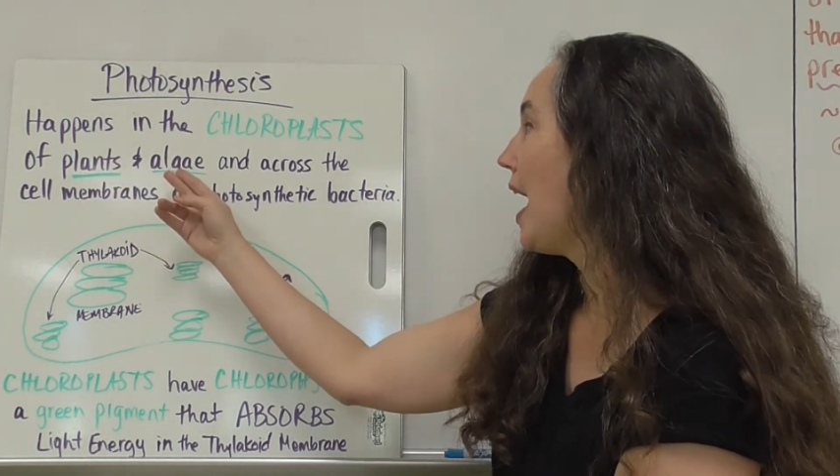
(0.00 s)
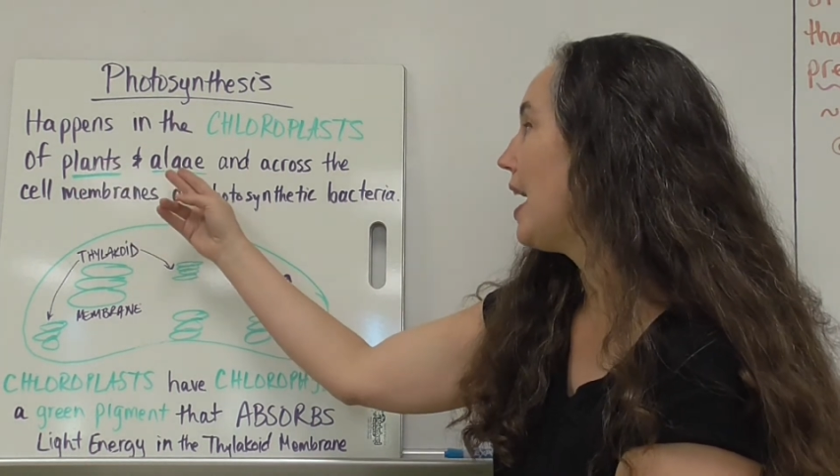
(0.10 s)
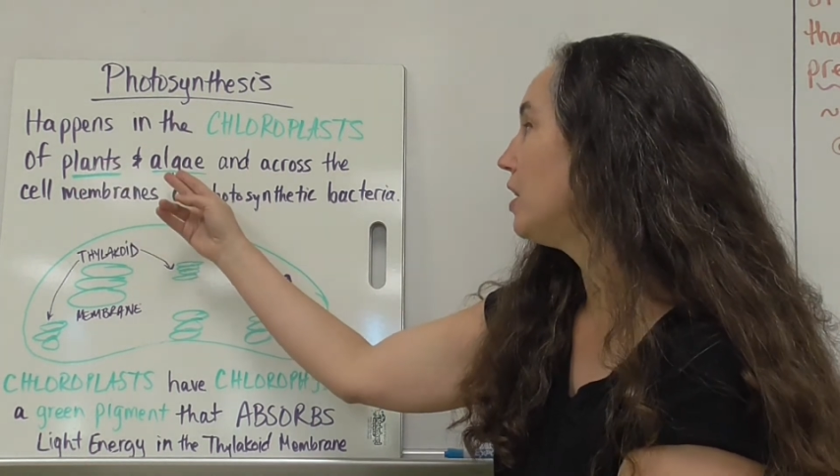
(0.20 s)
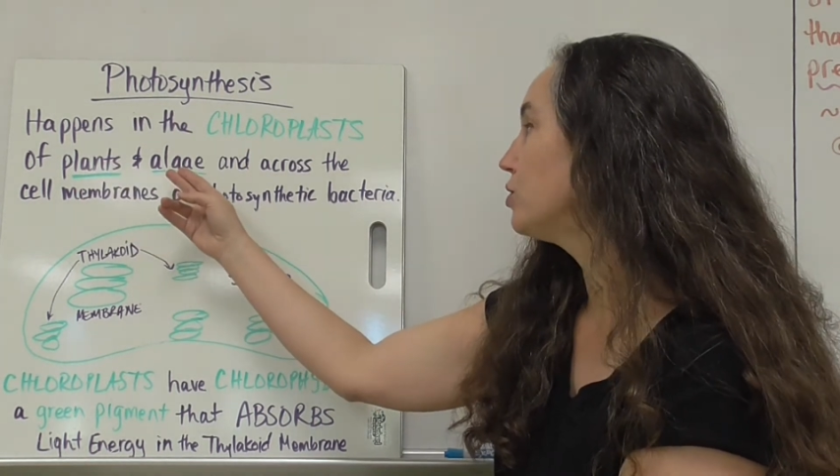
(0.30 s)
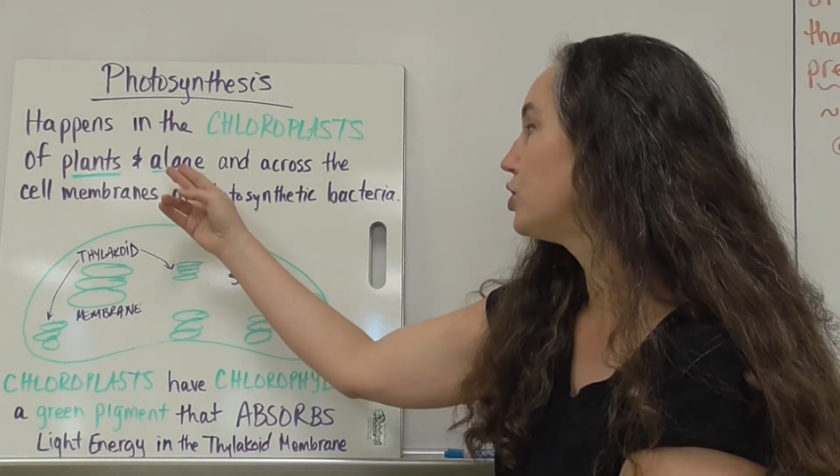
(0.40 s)

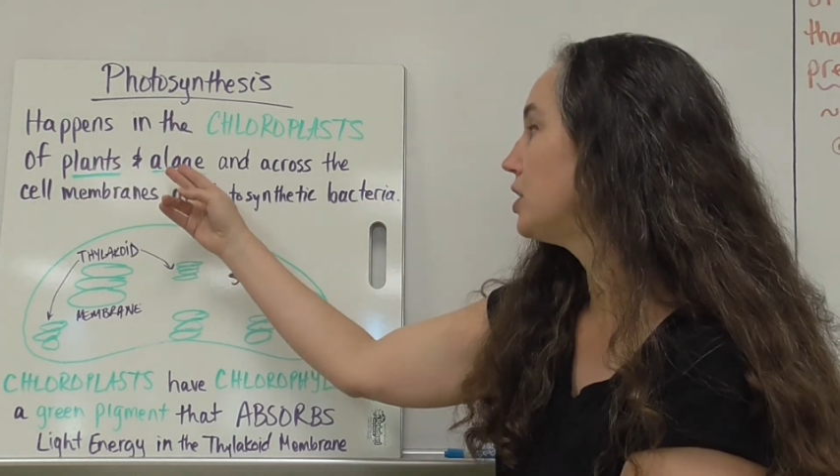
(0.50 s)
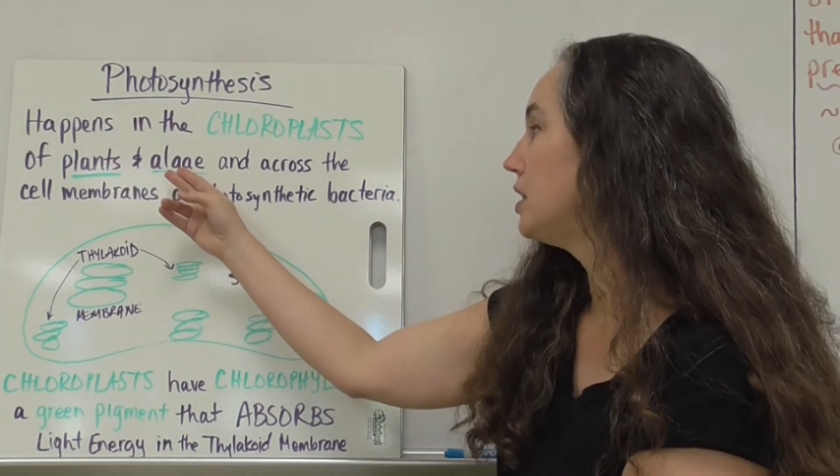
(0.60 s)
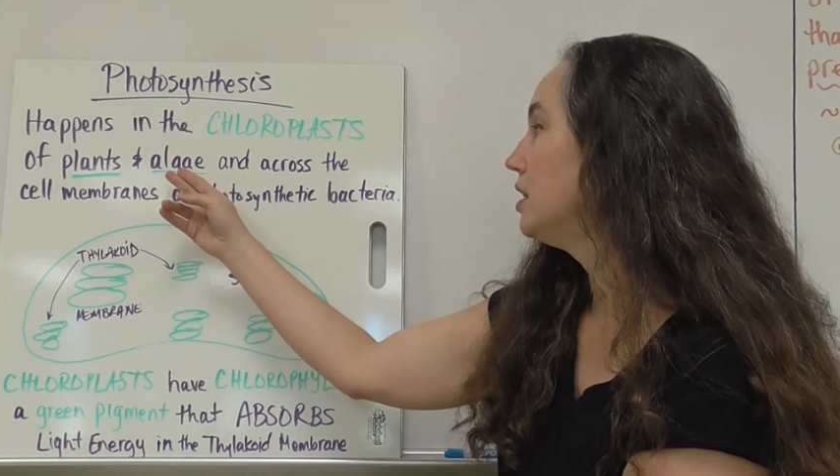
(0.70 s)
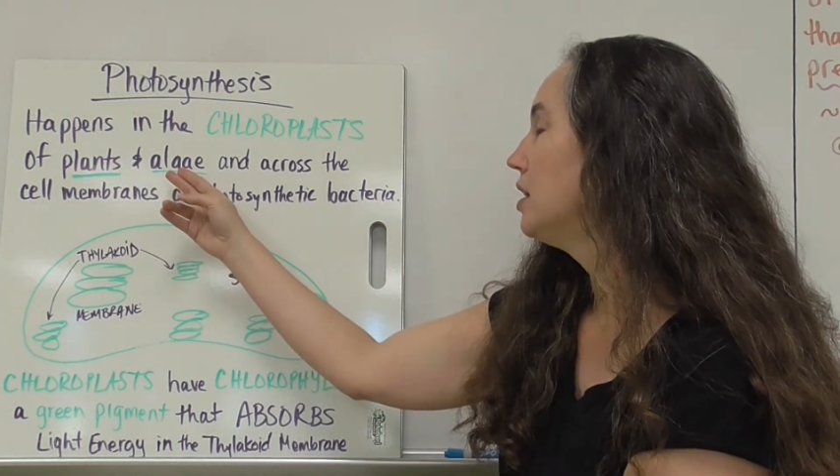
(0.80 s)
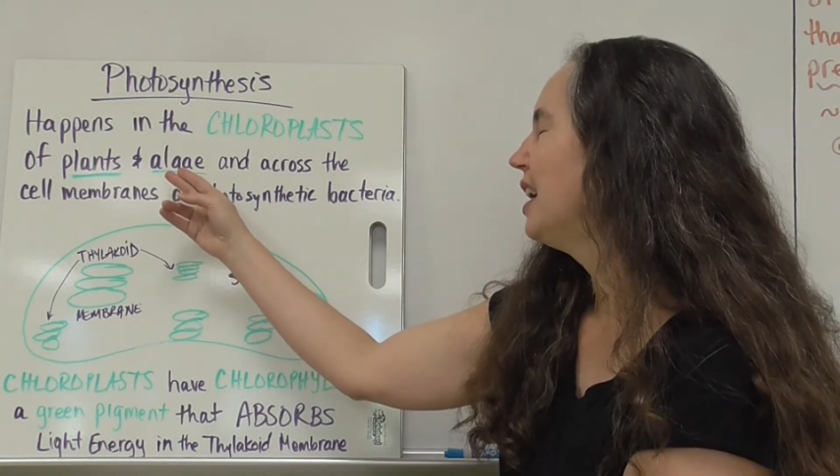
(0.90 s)

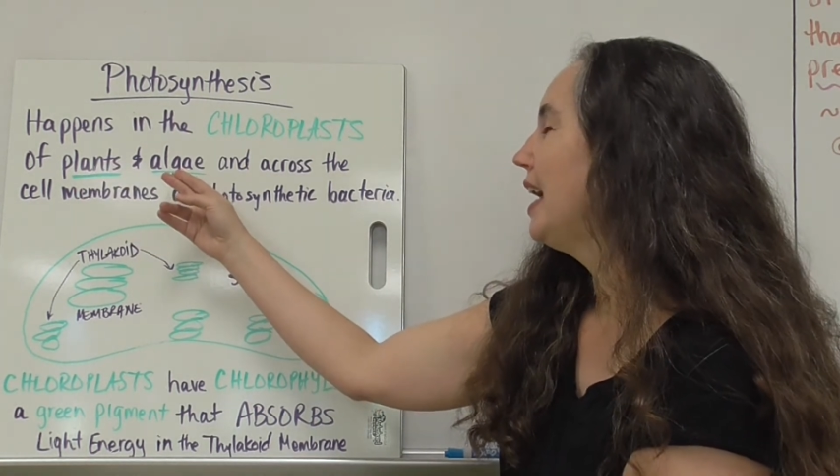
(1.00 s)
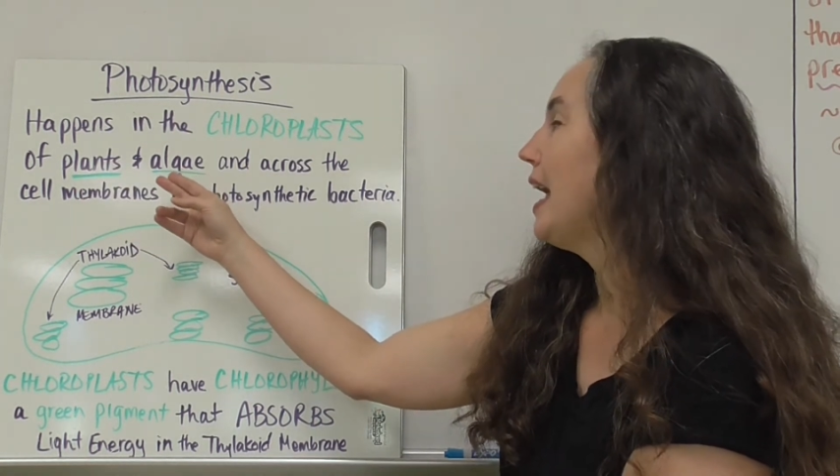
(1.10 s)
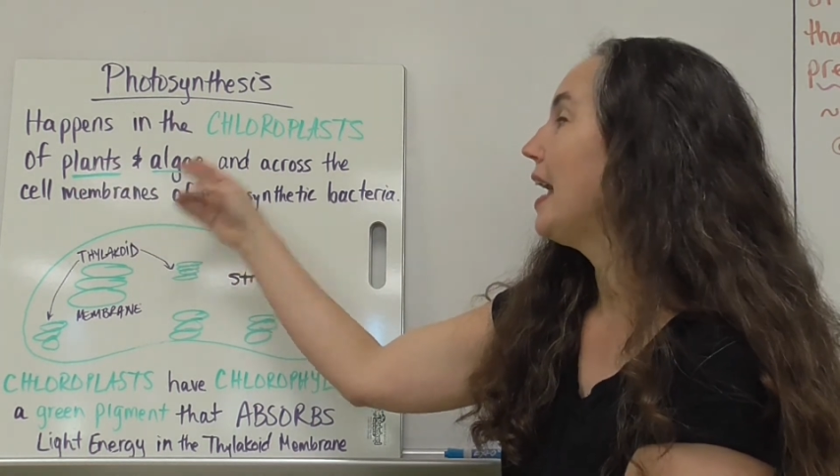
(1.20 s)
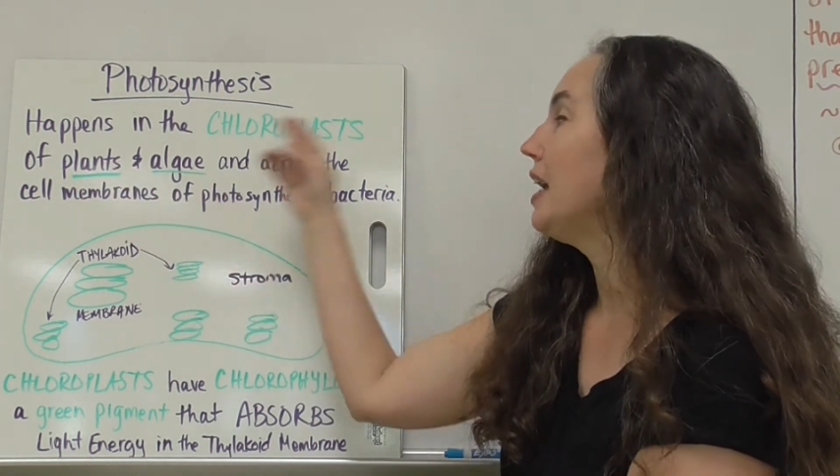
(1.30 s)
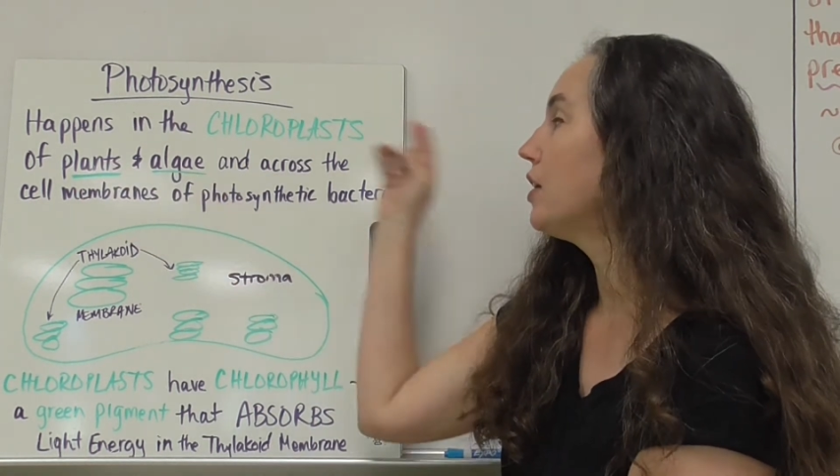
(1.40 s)
algae,
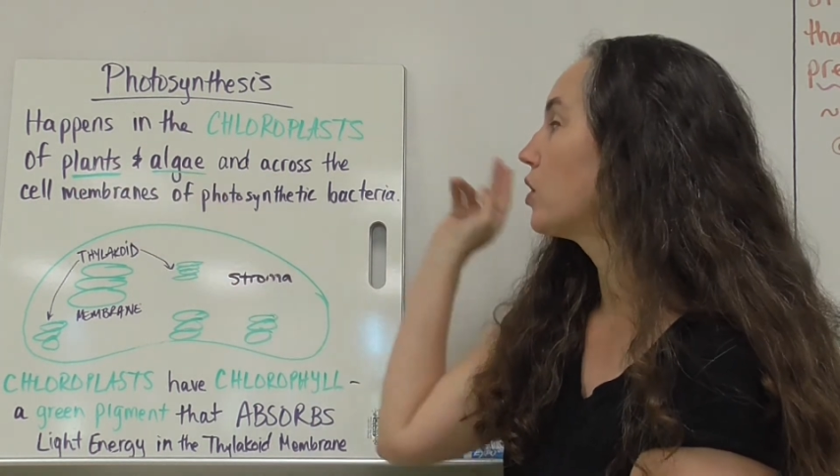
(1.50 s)
and